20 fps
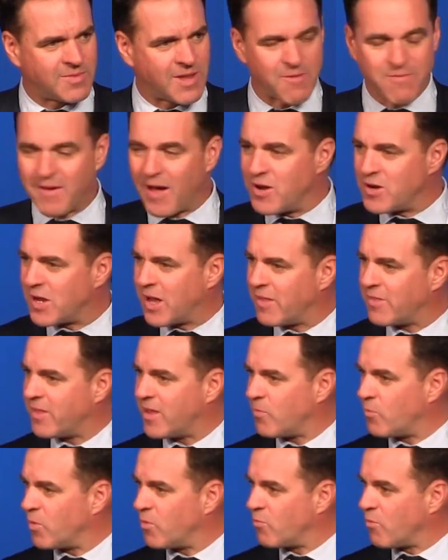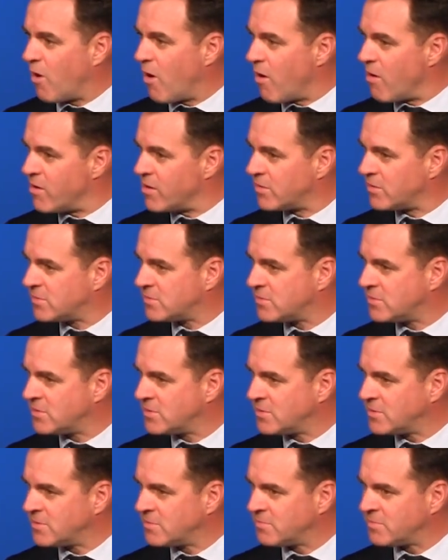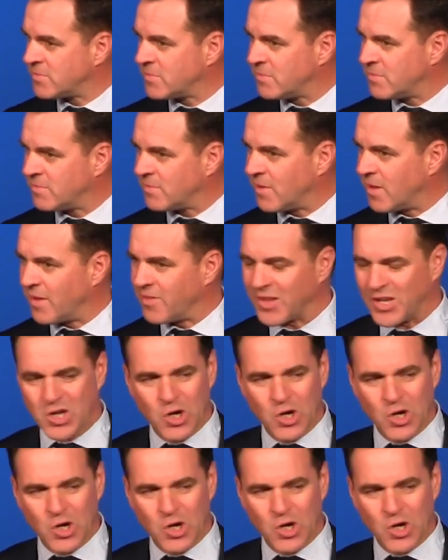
They found out they were wrong, and